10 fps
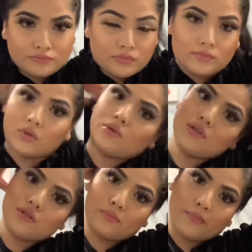I'm
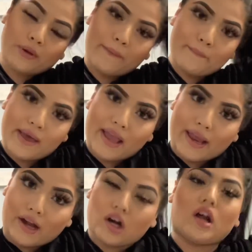going to put my
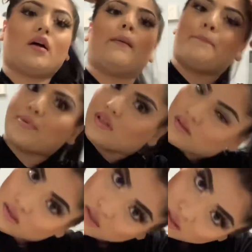hair up,
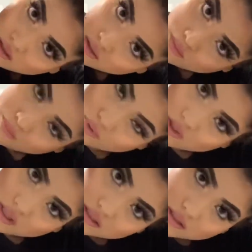
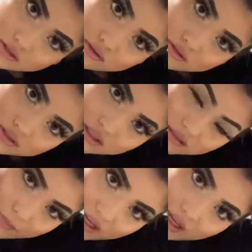porque si no, si
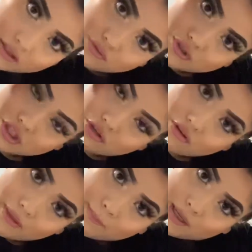se me caen un
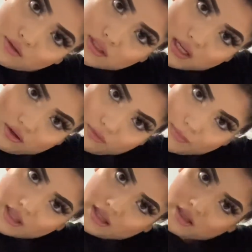chingo de pelos en la
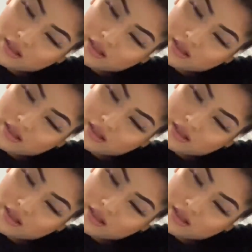comida,